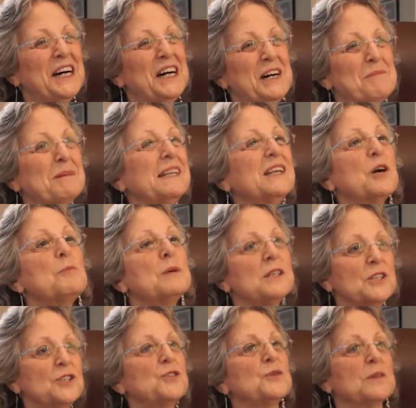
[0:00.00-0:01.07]
But it opened
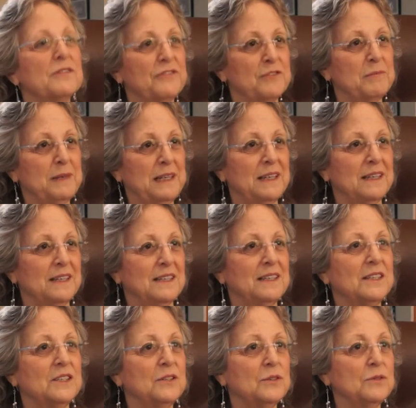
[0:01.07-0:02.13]
a door for me
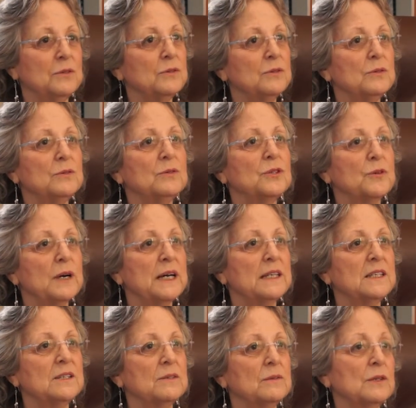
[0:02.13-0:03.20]
to try
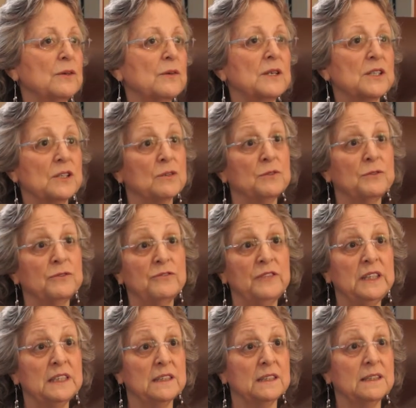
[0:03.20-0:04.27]
to learn this whole new
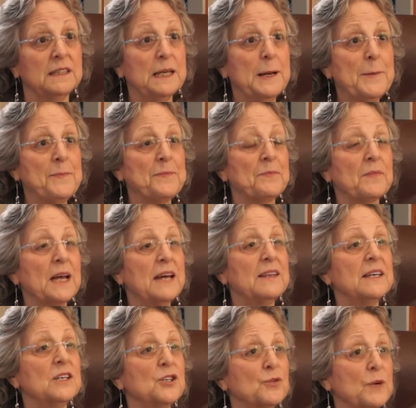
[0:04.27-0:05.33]
field. I
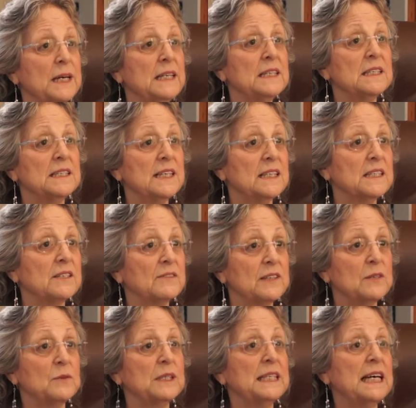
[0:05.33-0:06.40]
then trained
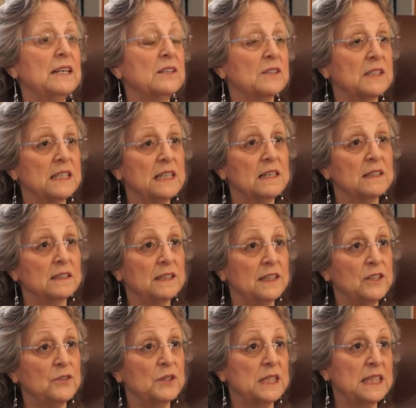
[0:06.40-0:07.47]
intensively with Daniel Siegel at
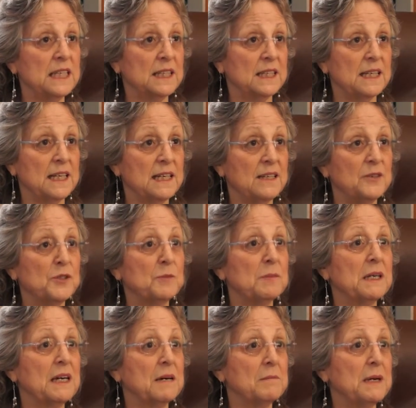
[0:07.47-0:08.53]
UCLA, who's
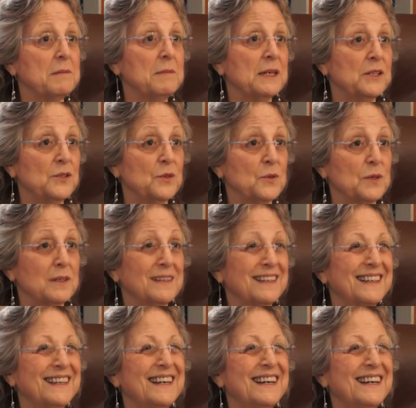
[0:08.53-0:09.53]
become my mentor.